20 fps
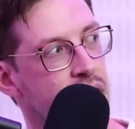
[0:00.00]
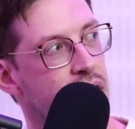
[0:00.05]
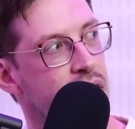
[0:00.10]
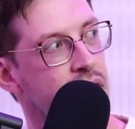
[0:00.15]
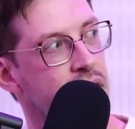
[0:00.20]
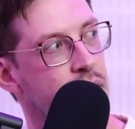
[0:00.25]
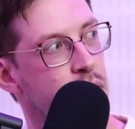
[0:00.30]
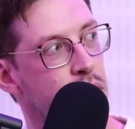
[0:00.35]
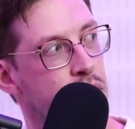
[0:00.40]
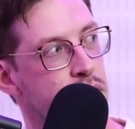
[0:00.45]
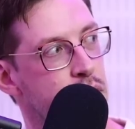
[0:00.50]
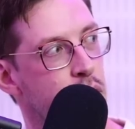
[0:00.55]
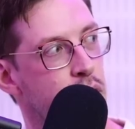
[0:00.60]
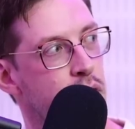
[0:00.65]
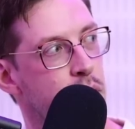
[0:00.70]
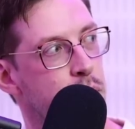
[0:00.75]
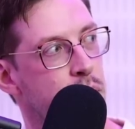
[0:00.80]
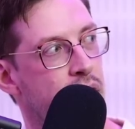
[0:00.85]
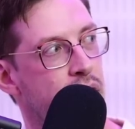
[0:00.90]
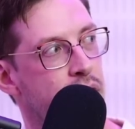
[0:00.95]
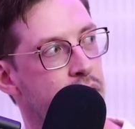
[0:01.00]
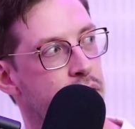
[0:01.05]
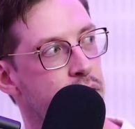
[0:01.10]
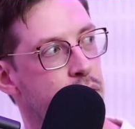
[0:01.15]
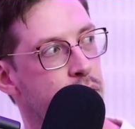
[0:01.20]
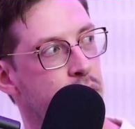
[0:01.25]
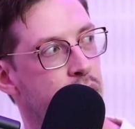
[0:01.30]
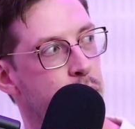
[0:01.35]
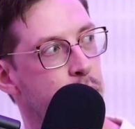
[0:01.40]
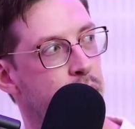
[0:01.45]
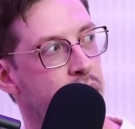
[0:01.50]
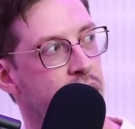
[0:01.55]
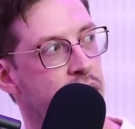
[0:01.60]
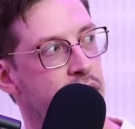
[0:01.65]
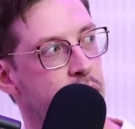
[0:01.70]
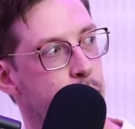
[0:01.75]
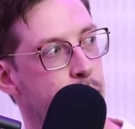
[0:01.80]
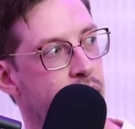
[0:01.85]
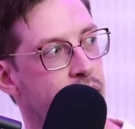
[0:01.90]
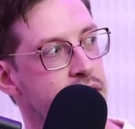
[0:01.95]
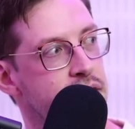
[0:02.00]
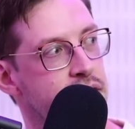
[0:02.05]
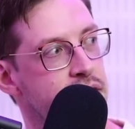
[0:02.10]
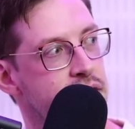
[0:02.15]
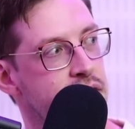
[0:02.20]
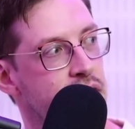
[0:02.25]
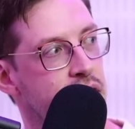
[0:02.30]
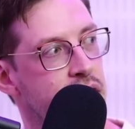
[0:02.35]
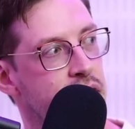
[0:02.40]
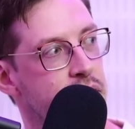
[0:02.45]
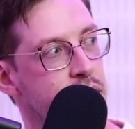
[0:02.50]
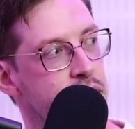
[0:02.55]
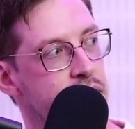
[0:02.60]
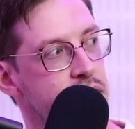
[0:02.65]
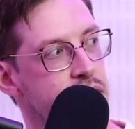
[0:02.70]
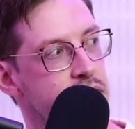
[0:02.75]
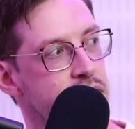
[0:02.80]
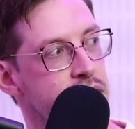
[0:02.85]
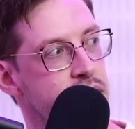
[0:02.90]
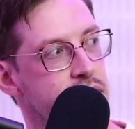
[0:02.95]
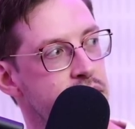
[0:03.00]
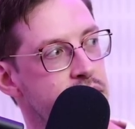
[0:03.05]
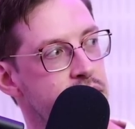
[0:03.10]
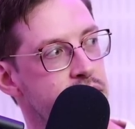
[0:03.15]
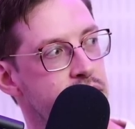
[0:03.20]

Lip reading: Yeah. Well, two of them have red panda masks on, which is